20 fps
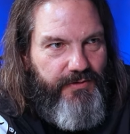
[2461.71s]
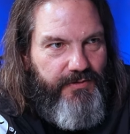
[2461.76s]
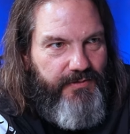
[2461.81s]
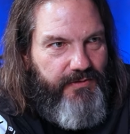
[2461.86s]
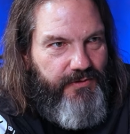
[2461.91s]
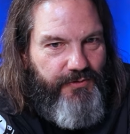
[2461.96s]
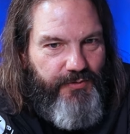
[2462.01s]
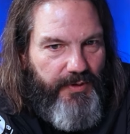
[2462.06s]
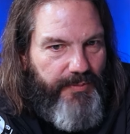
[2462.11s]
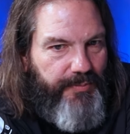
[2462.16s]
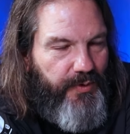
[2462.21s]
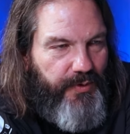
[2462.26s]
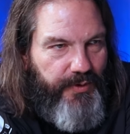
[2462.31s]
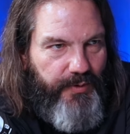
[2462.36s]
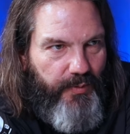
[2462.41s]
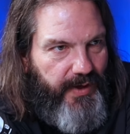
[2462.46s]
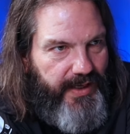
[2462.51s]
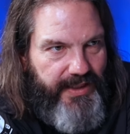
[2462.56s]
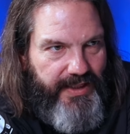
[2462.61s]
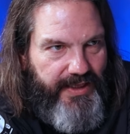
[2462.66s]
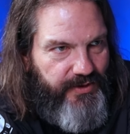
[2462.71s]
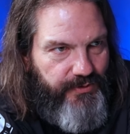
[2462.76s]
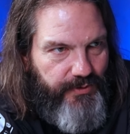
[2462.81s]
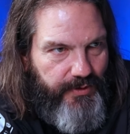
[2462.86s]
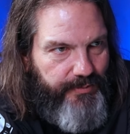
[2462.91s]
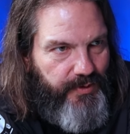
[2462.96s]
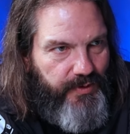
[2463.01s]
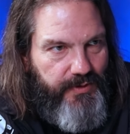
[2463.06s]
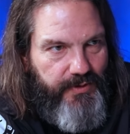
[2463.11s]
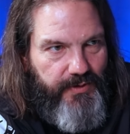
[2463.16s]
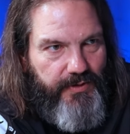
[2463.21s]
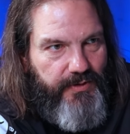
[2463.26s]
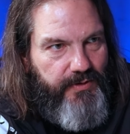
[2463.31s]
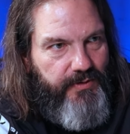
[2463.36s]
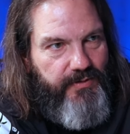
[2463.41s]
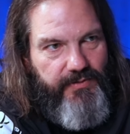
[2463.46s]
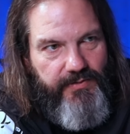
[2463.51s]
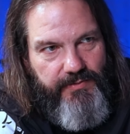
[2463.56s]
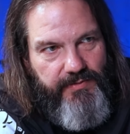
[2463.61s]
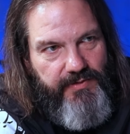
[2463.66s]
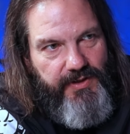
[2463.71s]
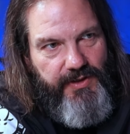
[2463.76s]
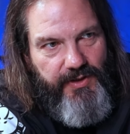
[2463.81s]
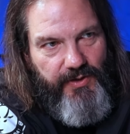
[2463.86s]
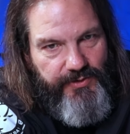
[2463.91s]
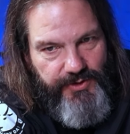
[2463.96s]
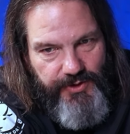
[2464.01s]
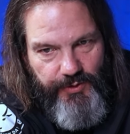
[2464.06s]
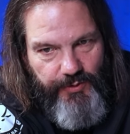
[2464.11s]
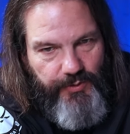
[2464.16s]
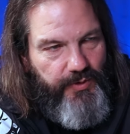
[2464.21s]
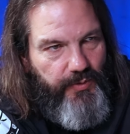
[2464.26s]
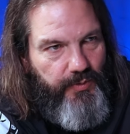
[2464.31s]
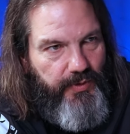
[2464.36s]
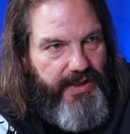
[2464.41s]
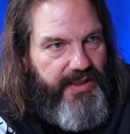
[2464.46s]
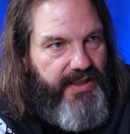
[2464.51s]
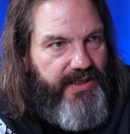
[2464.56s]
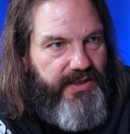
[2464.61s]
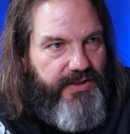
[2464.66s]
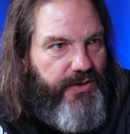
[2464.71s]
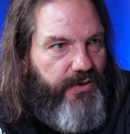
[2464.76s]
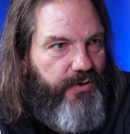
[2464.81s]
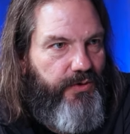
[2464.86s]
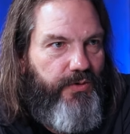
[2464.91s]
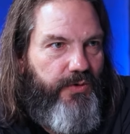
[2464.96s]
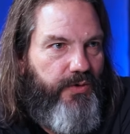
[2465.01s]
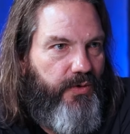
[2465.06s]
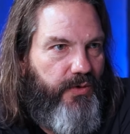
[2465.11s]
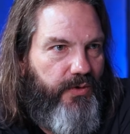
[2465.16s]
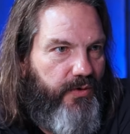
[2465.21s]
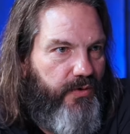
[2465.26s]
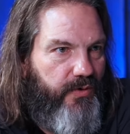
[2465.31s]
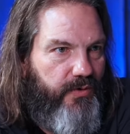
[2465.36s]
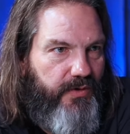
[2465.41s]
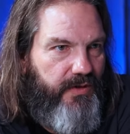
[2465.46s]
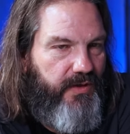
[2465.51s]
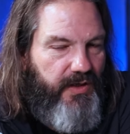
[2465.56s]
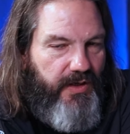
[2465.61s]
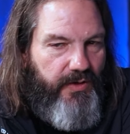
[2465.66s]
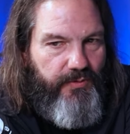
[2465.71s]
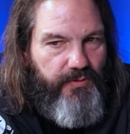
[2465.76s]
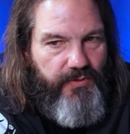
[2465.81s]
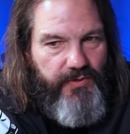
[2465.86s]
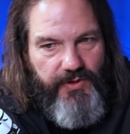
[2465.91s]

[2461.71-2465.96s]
dribble the way they dribble or, you know, shoot the way they shoot or, you know,